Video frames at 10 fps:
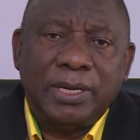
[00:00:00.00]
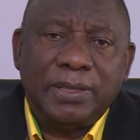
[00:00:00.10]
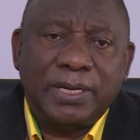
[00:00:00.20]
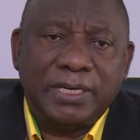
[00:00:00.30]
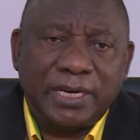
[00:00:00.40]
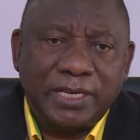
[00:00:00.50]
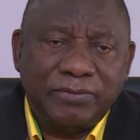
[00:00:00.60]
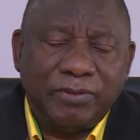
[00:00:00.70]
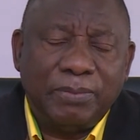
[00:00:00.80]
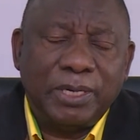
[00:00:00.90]
the
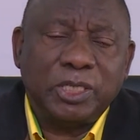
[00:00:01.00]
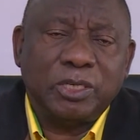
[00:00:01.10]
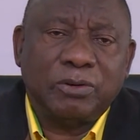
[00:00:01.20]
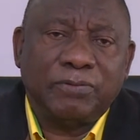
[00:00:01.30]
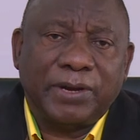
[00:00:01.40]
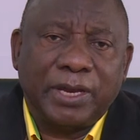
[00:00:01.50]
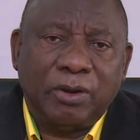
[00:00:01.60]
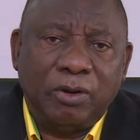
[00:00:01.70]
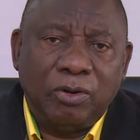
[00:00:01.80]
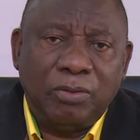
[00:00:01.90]
transformation of our
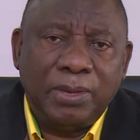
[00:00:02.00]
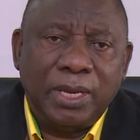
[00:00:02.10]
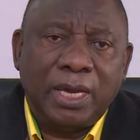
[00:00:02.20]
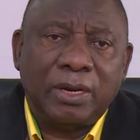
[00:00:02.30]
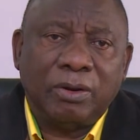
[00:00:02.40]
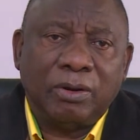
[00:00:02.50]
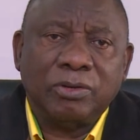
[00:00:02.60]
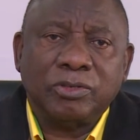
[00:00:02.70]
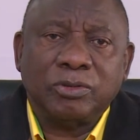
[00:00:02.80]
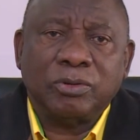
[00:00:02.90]
economy and
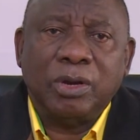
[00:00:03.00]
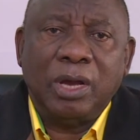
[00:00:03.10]
also